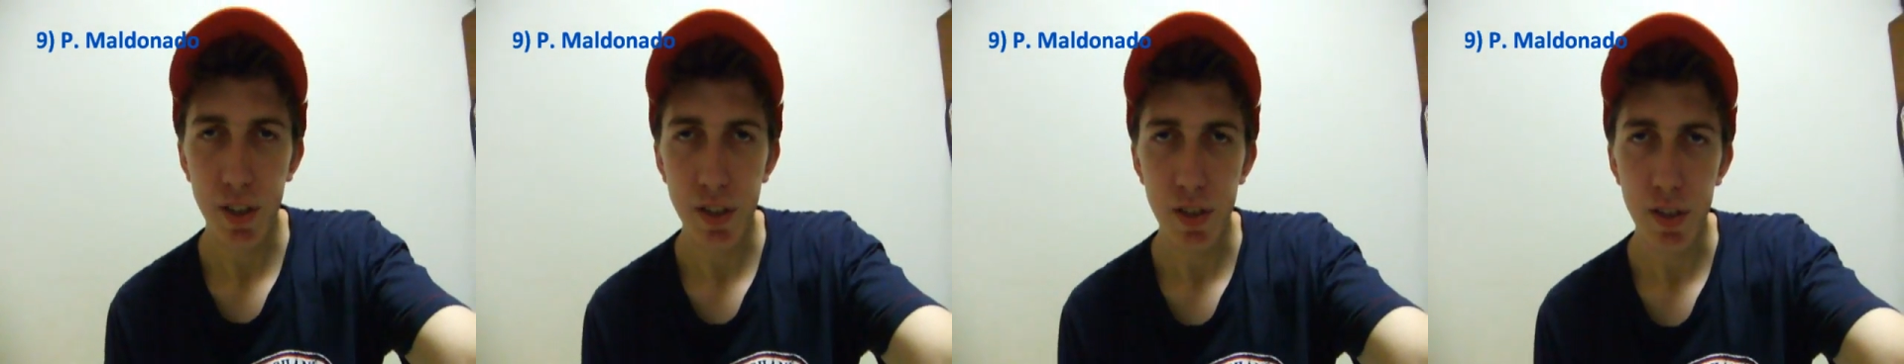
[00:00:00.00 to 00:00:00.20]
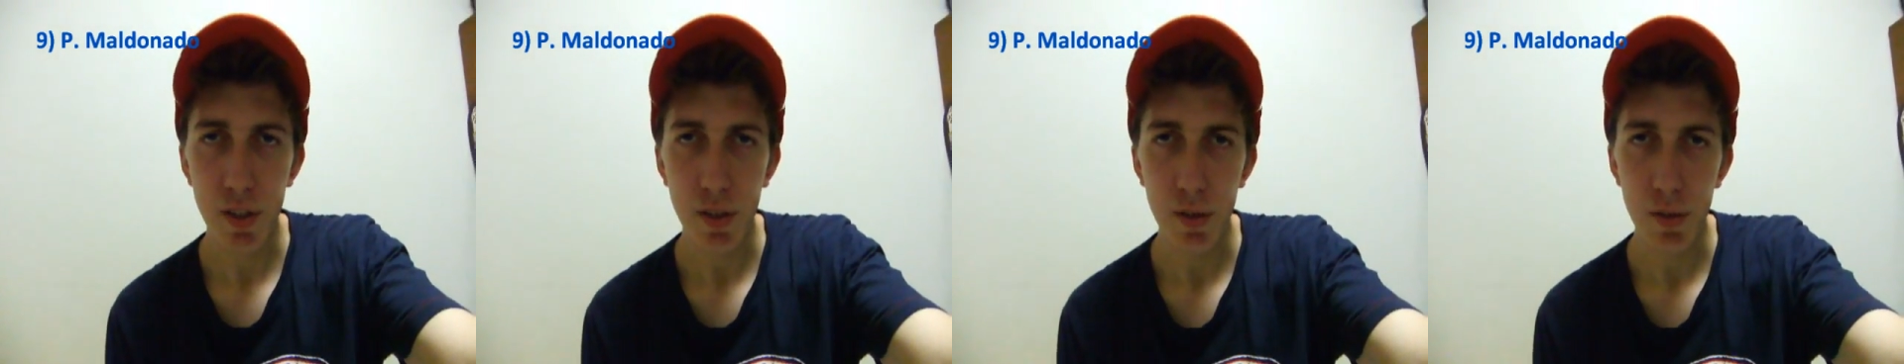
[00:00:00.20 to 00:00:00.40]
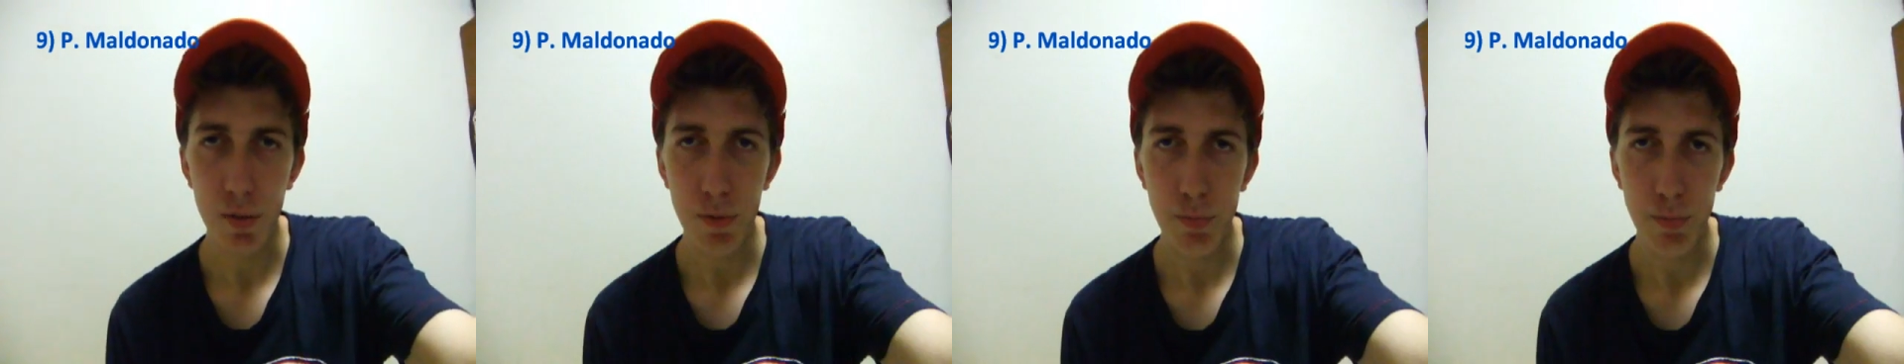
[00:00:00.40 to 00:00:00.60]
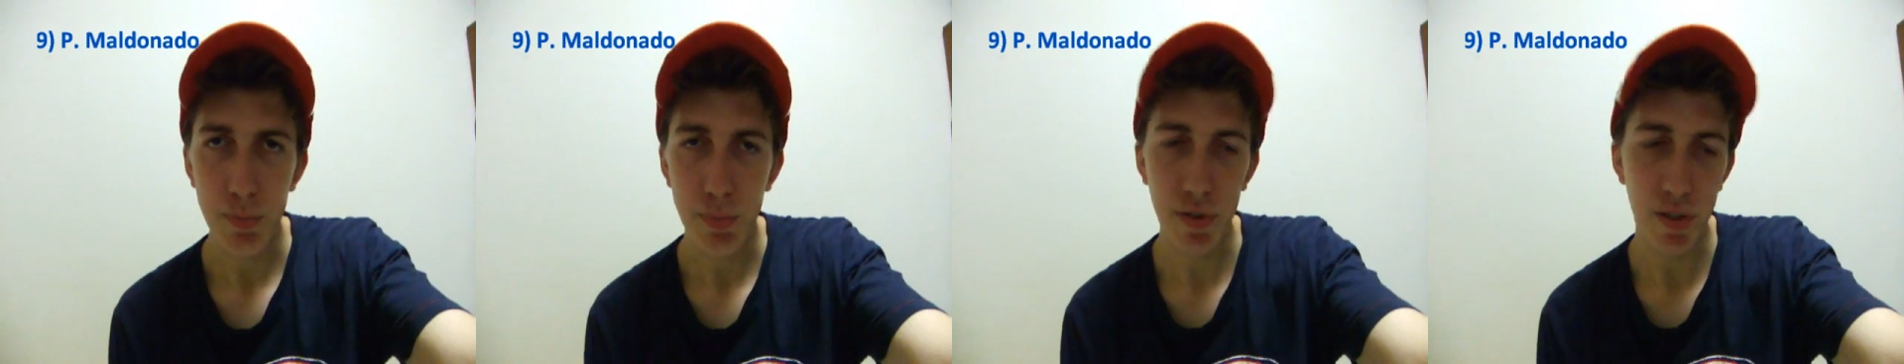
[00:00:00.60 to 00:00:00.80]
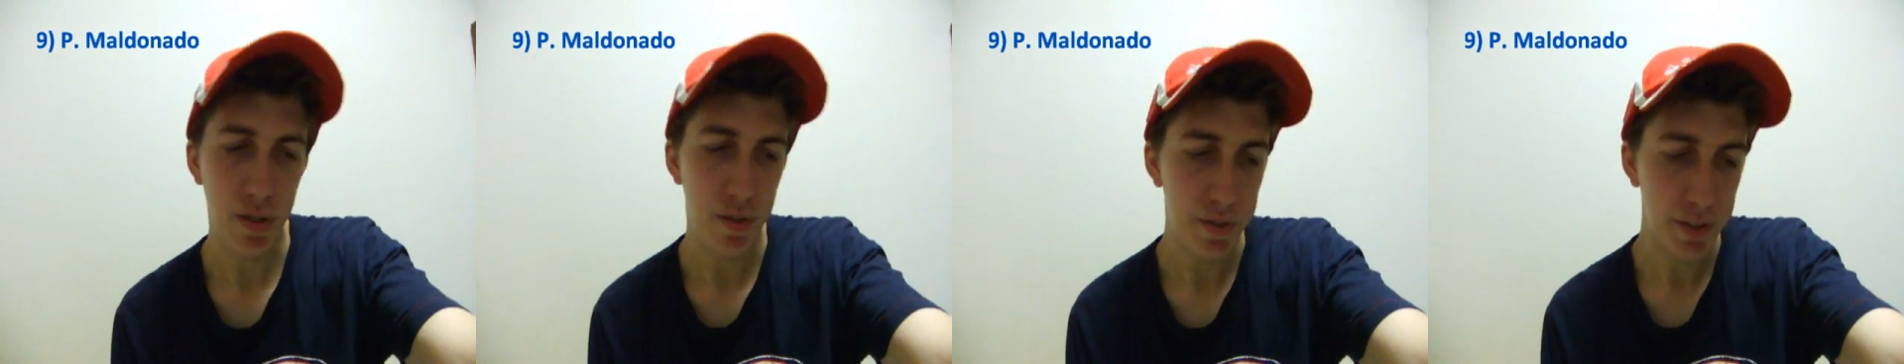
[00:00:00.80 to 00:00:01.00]
to
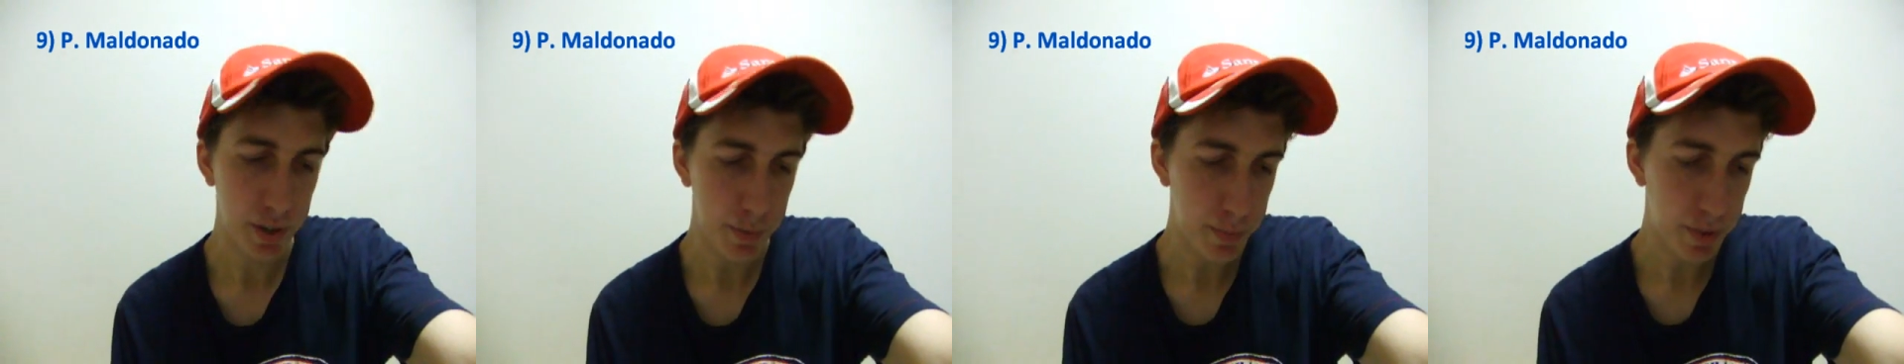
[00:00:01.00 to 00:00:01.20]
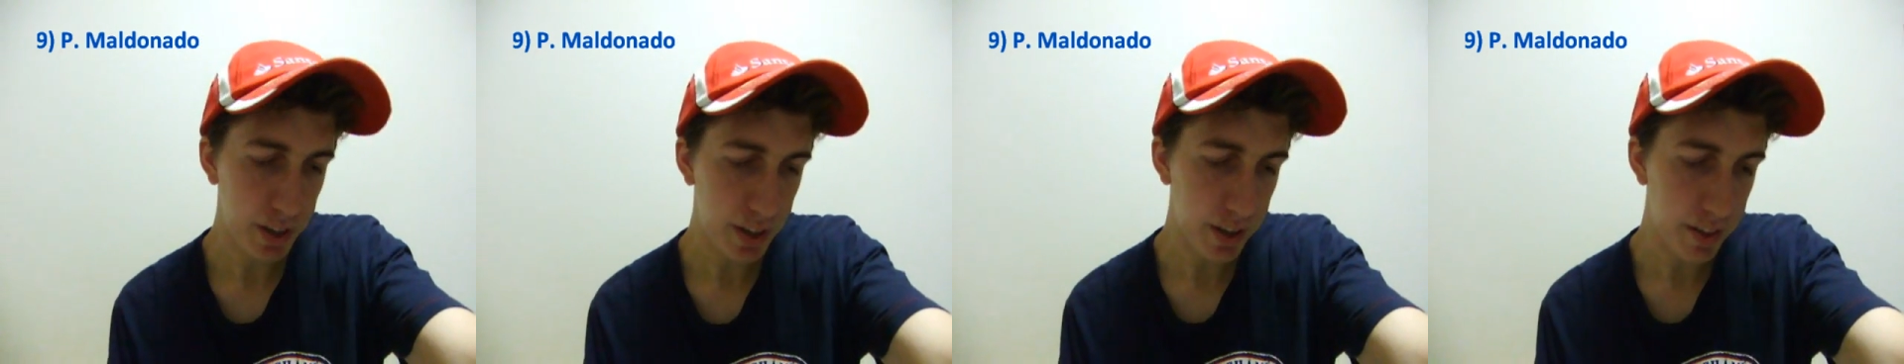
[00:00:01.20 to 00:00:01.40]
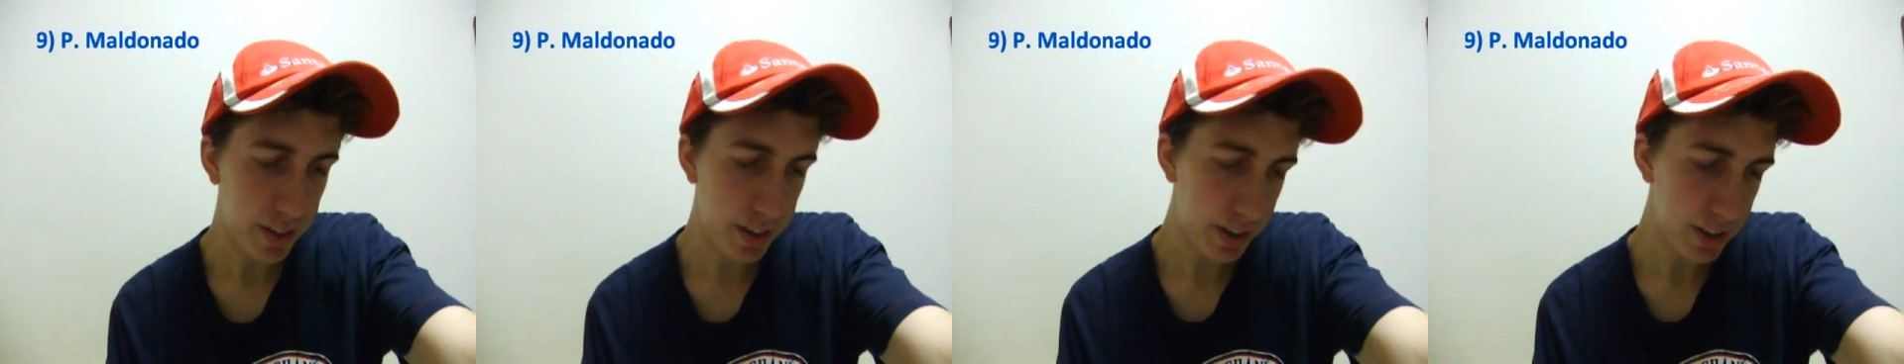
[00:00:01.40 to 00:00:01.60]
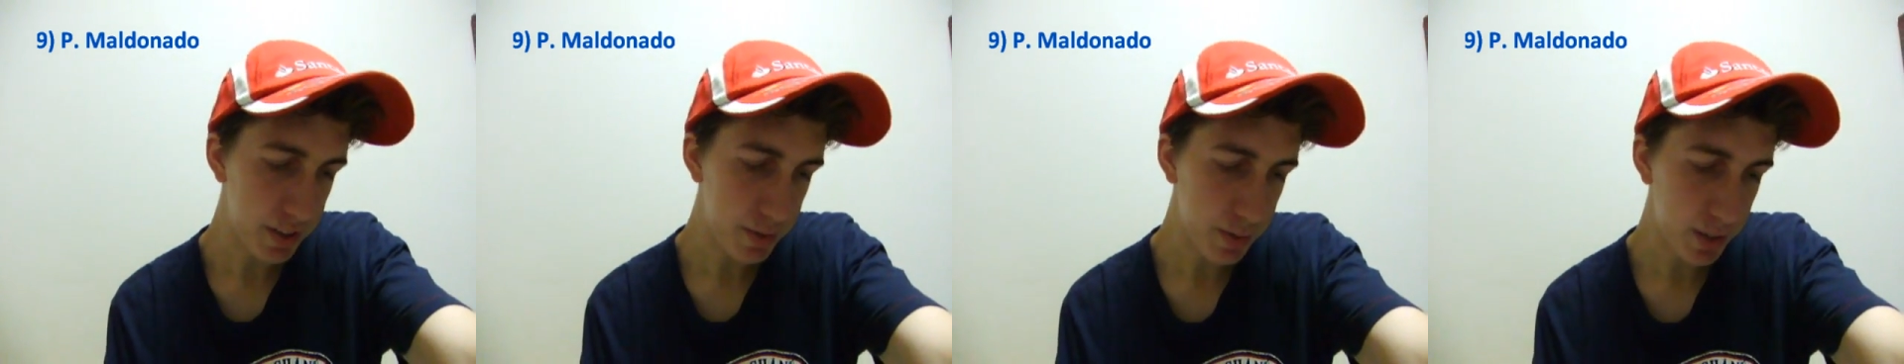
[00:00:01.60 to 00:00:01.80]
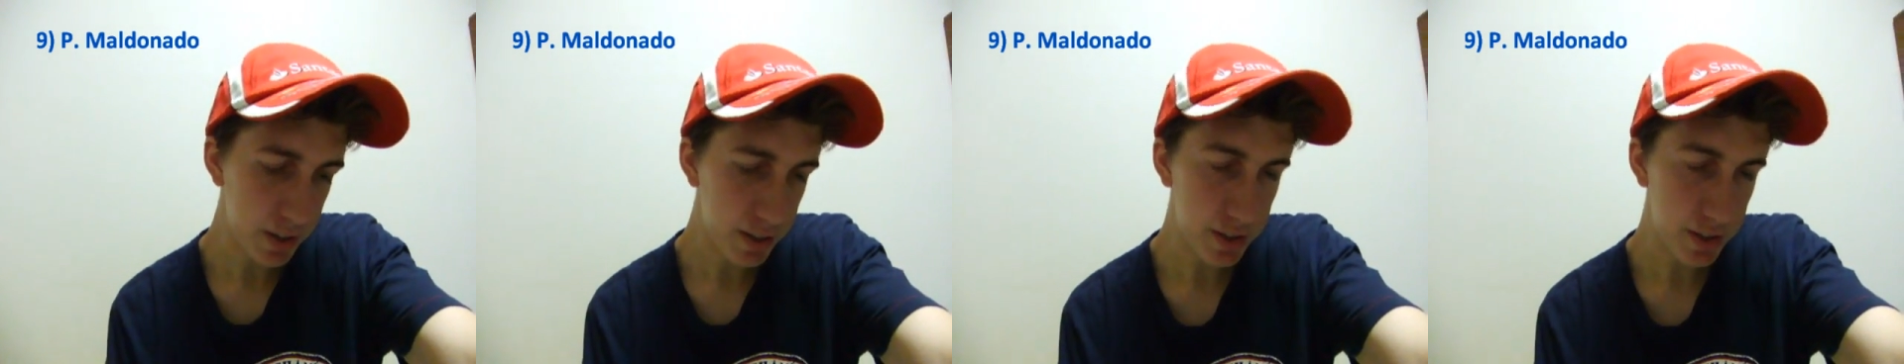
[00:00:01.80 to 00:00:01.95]
prove something, I think, as well.